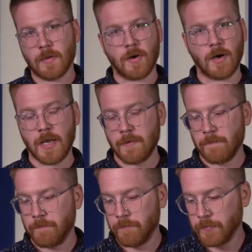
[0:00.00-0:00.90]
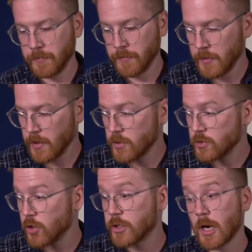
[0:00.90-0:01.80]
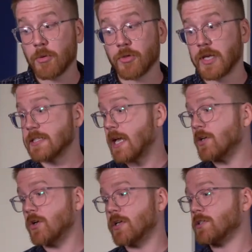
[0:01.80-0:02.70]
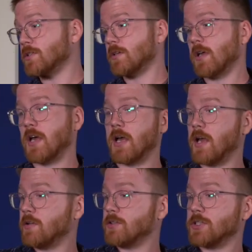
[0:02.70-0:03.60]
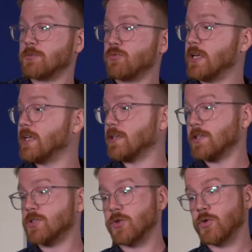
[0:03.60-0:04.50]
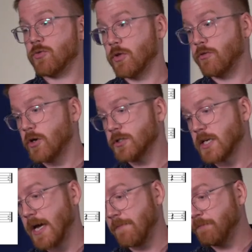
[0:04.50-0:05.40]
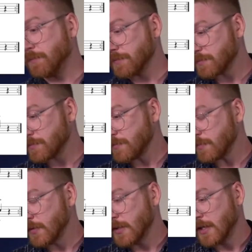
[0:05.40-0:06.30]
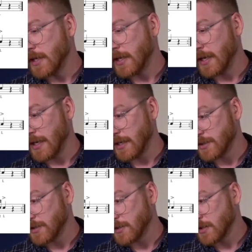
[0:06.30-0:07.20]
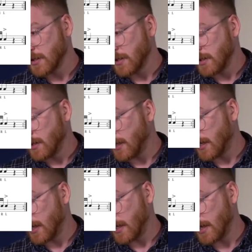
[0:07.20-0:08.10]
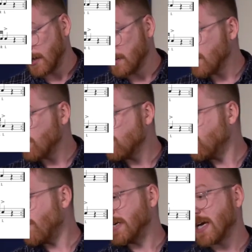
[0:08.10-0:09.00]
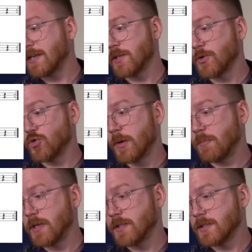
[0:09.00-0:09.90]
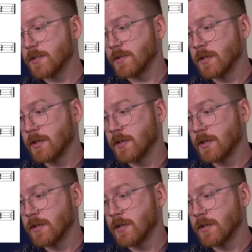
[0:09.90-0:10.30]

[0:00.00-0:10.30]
All right, so a couple things I noticed just reading this through for the first time is when we got to the triplets,